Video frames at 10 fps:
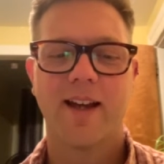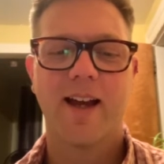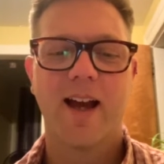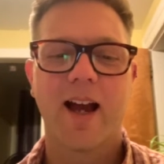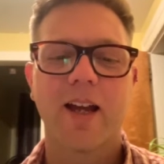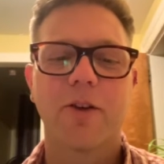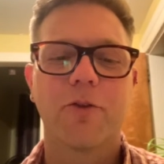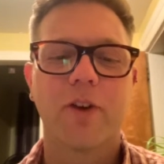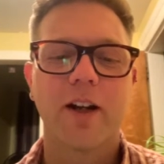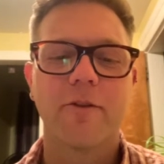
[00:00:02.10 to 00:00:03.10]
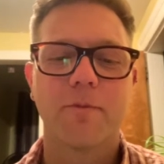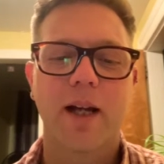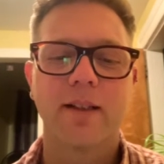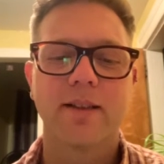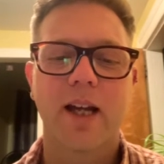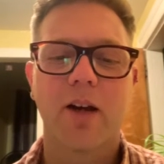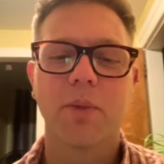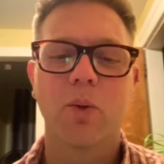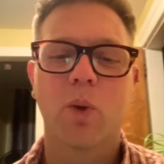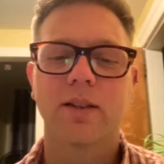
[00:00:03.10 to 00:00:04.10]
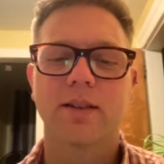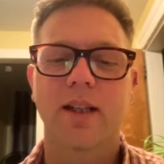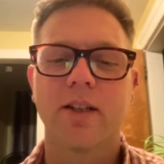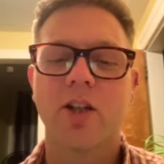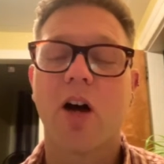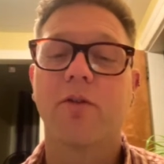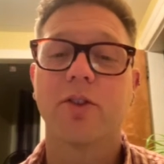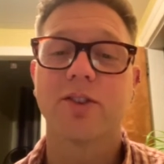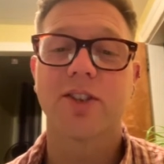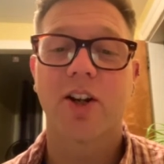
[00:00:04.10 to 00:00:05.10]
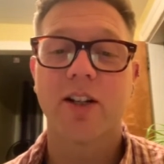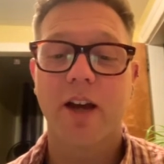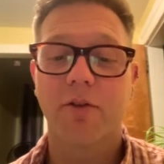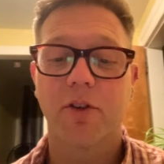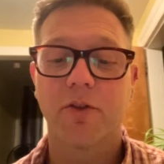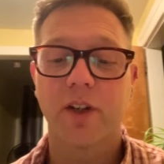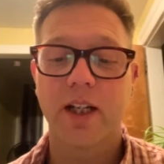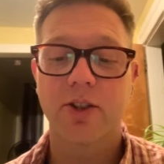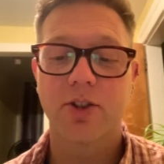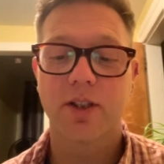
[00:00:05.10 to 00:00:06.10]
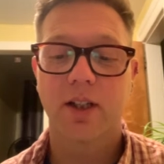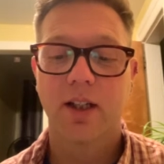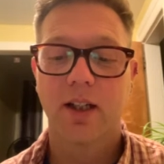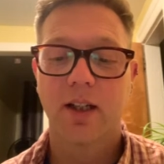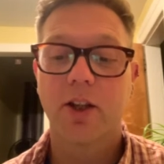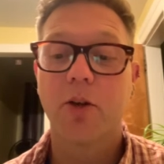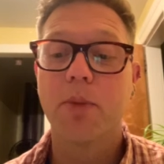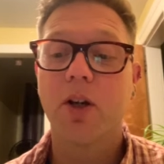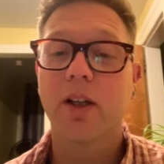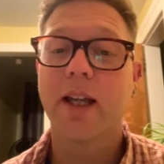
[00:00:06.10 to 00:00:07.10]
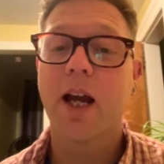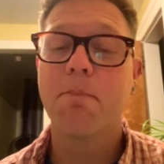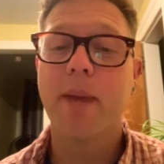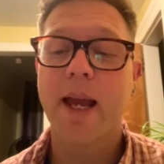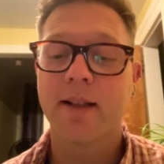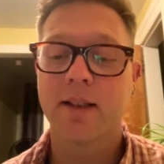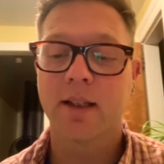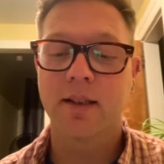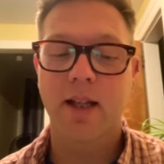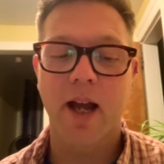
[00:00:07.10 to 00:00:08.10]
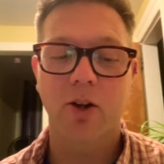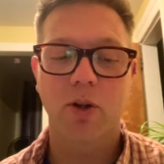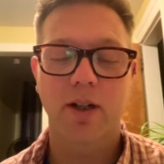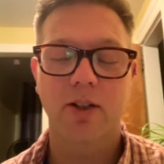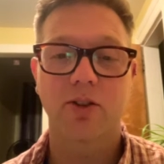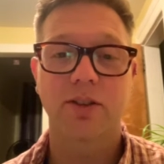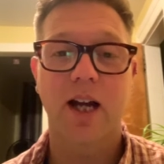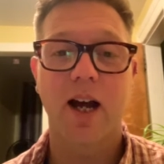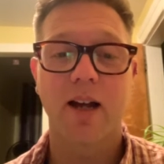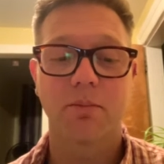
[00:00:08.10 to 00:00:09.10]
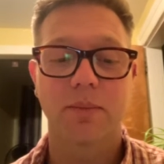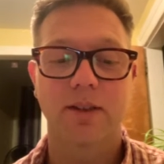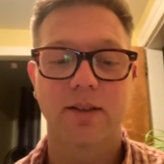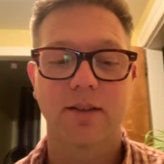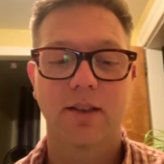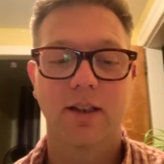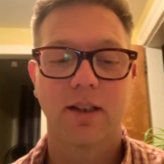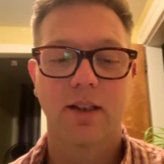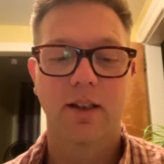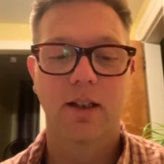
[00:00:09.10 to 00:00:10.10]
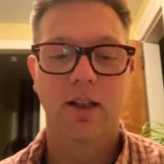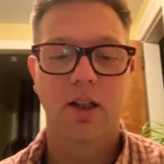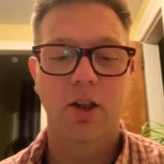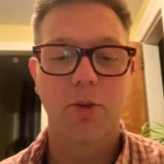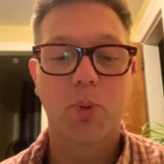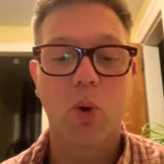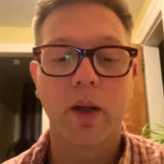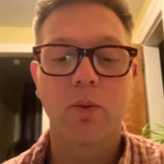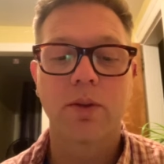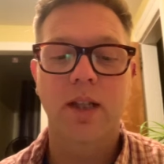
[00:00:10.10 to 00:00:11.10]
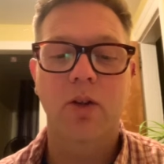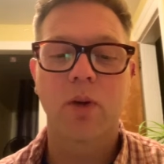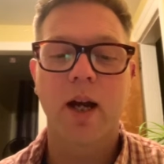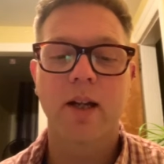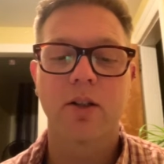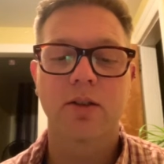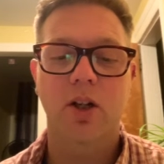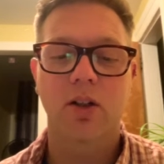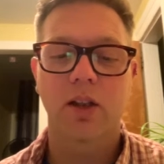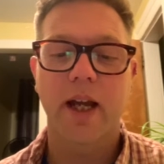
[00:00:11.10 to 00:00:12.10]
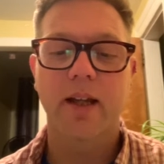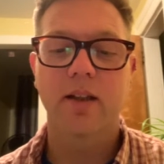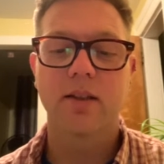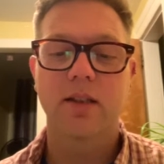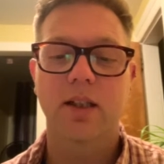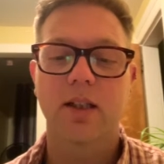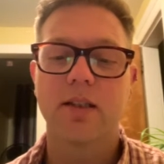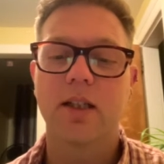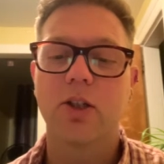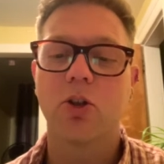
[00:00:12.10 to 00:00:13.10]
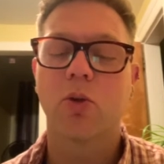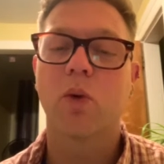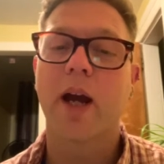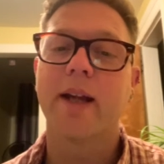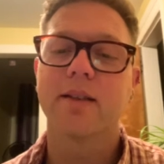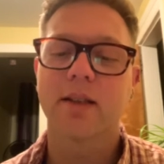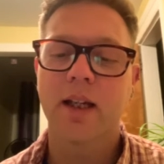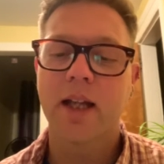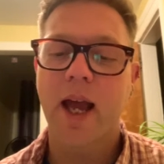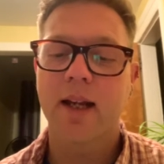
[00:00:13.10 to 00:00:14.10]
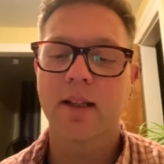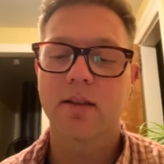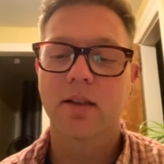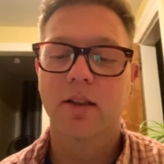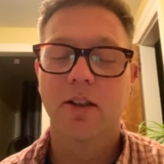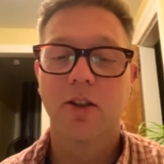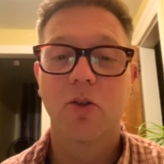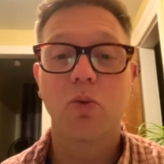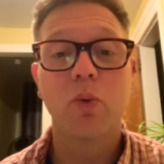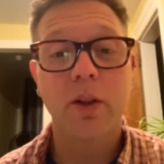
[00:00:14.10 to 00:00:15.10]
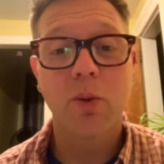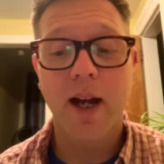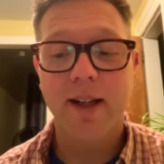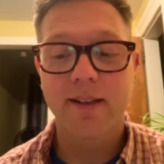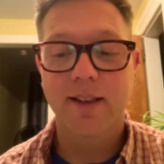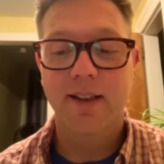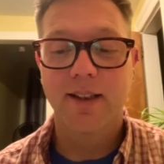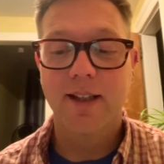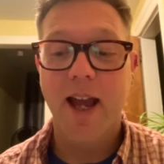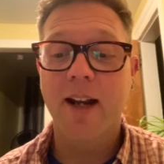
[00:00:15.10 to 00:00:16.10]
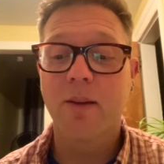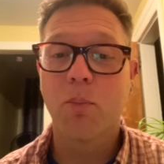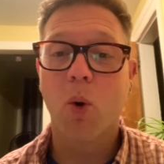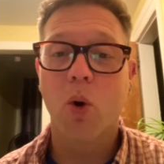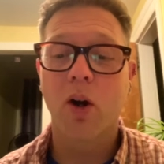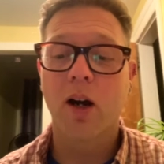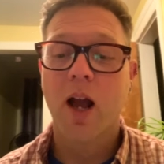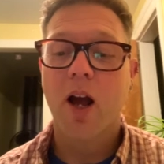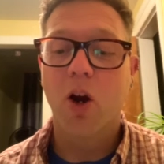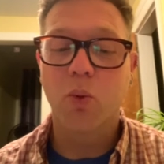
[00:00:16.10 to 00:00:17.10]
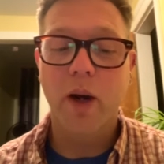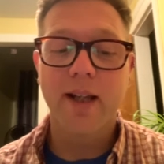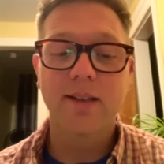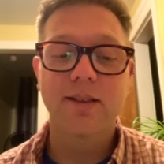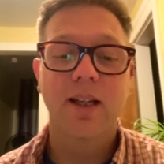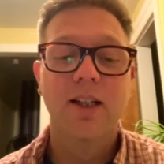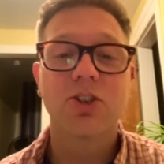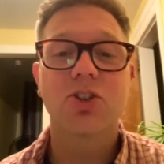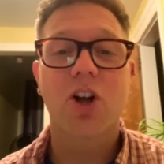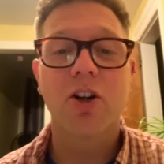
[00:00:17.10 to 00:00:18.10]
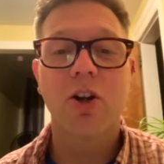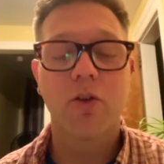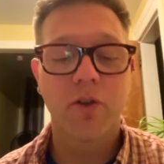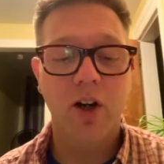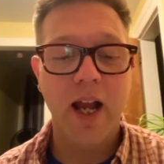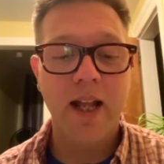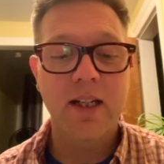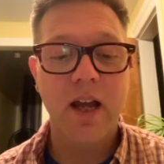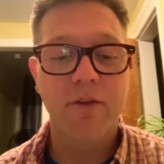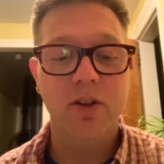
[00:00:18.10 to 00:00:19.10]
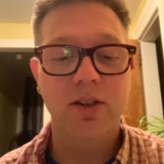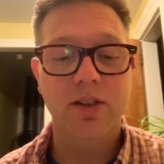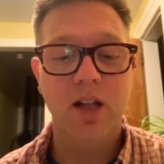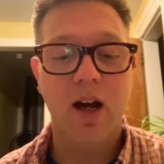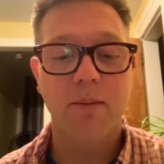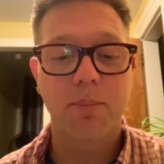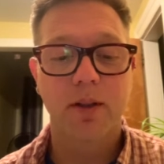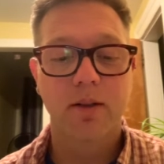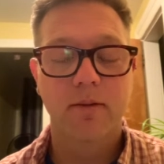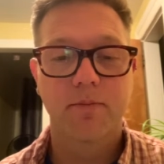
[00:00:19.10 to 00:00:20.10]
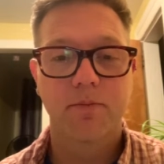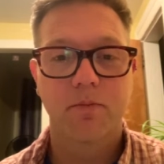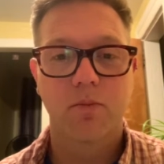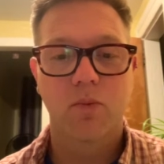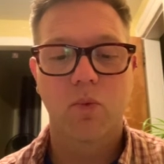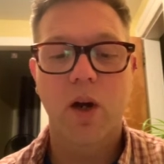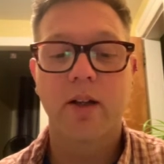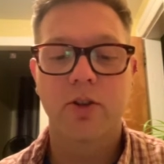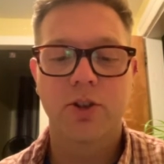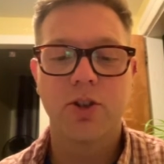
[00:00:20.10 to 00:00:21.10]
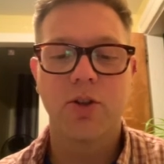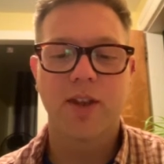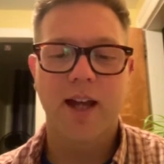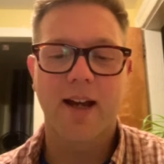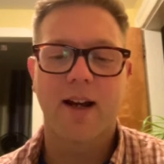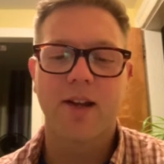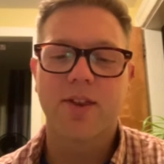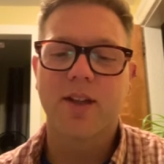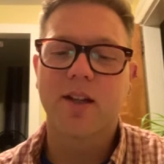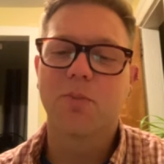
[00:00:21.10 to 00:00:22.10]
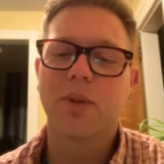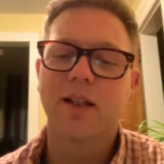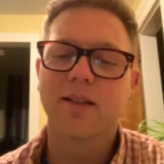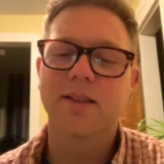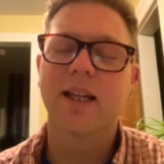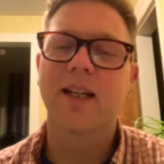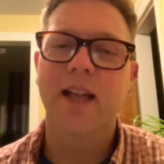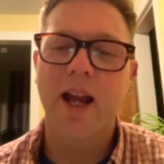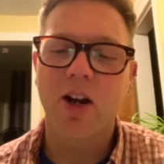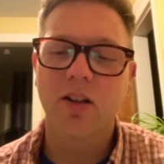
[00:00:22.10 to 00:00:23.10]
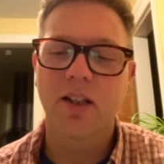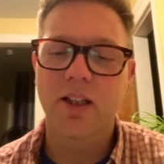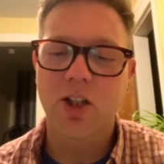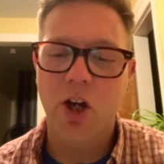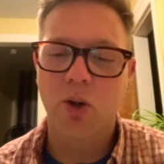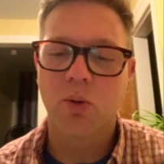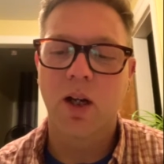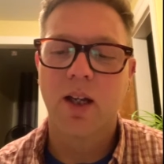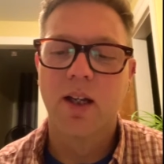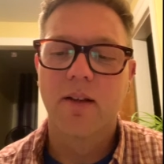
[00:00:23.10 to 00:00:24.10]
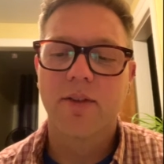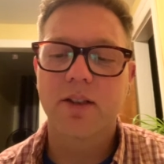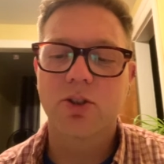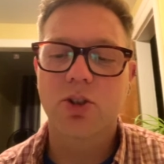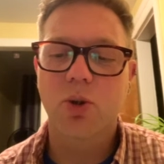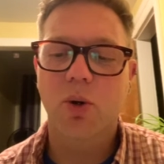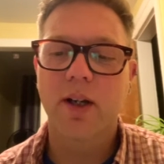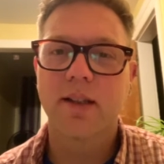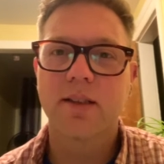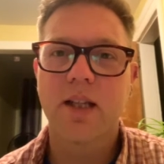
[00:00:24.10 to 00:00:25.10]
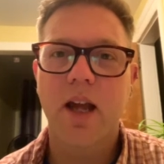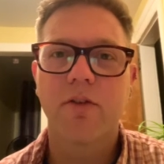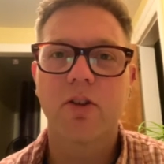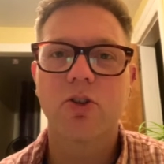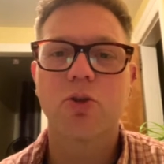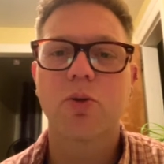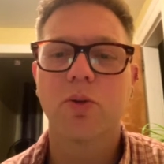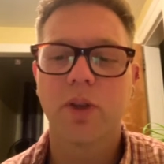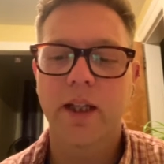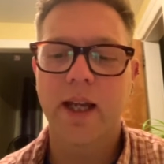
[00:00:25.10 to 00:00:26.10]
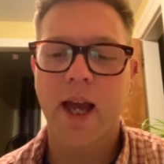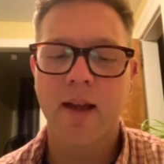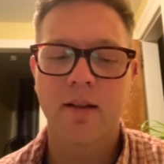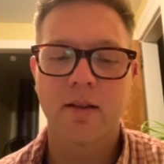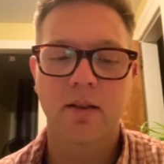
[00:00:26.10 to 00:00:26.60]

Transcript: I had a friend of mine tell me once that novels are never finished. They're merely abandoned at critical times. The point was that writers are likely to continue to write and edit, rewrite, edit more, erase, start over, and never stop. Writers do that, I think, because they inherently know that stories never truly end.